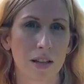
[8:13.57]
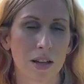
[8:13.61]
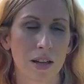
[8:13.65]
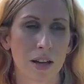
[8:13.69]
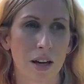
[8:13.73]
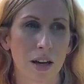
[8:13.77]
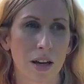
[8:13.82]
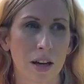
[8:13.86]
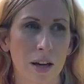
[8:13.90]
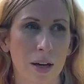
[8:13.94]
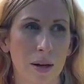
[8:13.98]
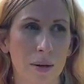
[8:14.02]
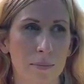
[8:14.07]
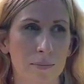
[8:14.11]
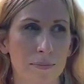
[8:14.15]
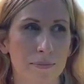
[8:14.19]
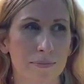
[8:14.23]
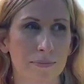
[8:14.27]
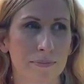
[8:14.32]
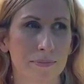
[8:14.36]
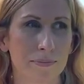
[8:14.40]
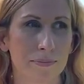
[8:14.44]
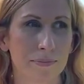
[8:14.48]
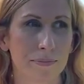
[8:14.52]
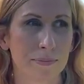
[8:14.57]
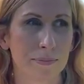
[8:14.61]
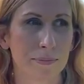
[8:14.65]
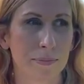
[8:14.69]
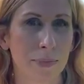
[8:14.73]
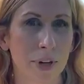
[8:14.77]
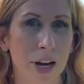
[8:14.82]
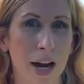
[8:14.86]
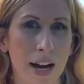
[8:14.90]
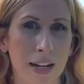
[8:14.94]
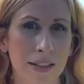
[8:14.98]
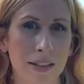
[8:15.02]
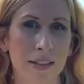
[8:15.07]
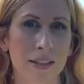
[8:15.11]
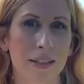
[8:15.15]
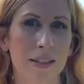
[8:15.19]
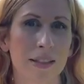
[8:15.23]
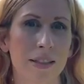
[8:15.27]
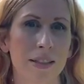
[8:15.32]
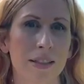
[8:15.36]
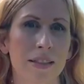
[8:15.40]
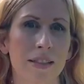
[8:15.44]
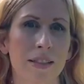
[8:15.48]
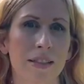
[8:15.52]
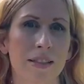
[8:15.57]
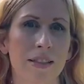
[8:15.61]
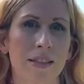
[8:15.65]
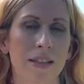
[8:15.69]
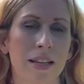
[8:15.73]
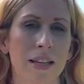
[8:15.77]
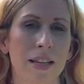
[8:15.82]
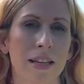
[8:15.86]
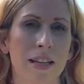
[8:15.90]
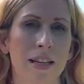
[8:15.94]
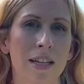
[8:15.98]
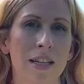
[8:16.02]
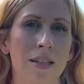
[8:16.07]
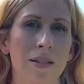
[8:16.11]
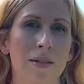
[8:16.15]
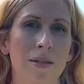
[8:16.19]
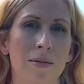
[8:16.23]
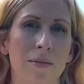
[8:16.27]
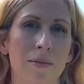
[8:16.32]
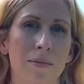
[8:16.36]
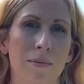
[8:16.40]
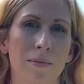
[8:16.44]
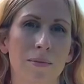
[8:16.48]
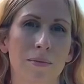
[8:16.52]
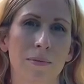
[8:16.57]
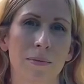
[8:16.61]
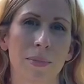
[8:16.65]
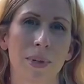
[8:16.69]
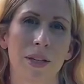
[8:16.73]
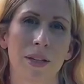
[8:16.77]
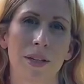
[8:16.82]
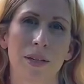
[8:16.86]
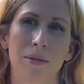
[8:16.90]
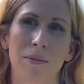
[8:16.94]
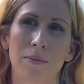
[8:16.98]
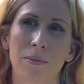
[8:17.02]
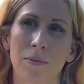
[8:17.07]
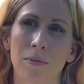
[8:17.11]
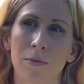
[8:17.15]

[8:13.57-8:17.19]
um, practices and my